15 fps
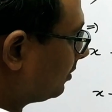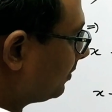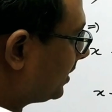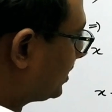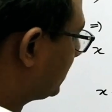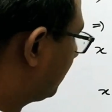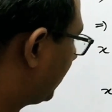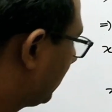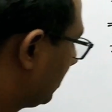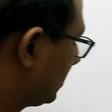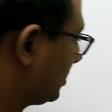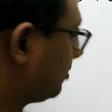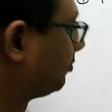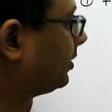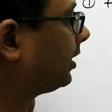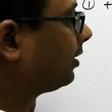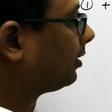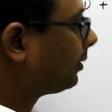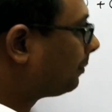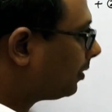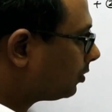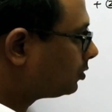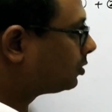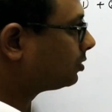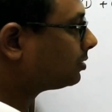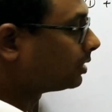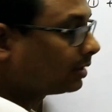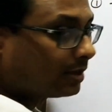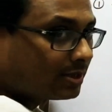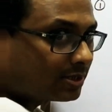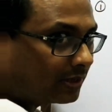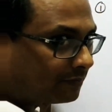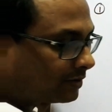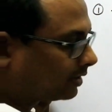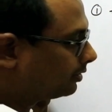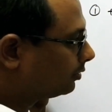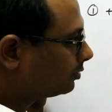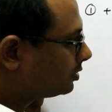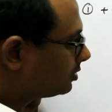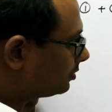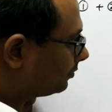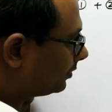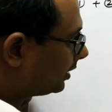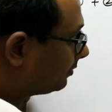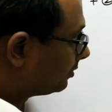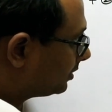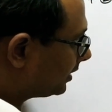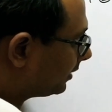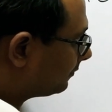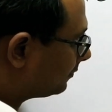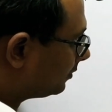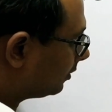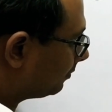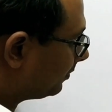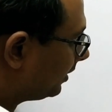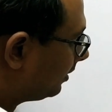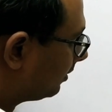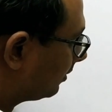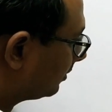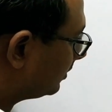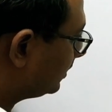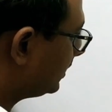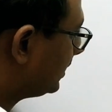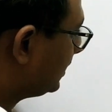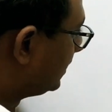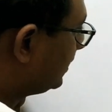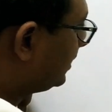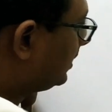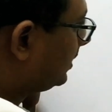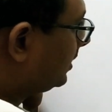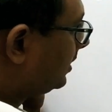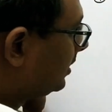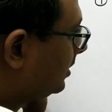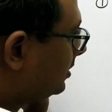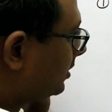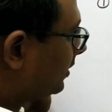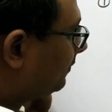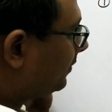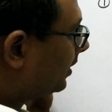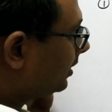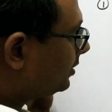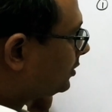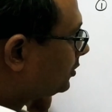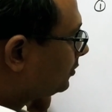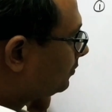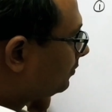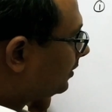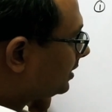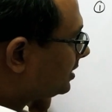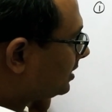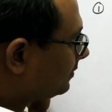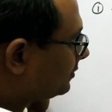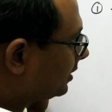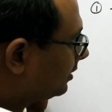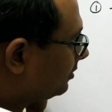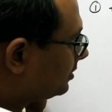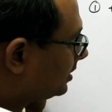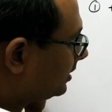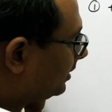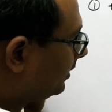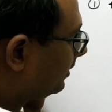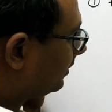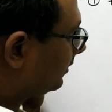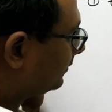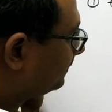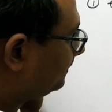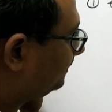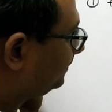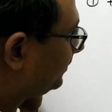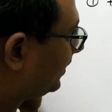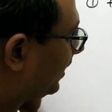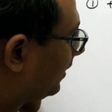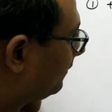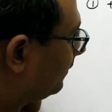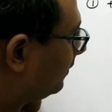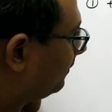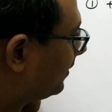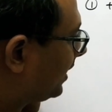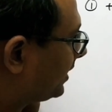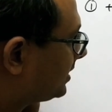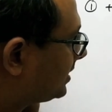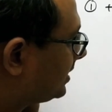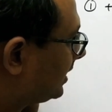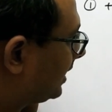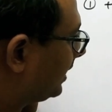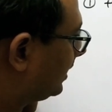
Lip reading: will be this, because we are about to substitute, so we have to think from here. So if I'll do one substitution here, f of x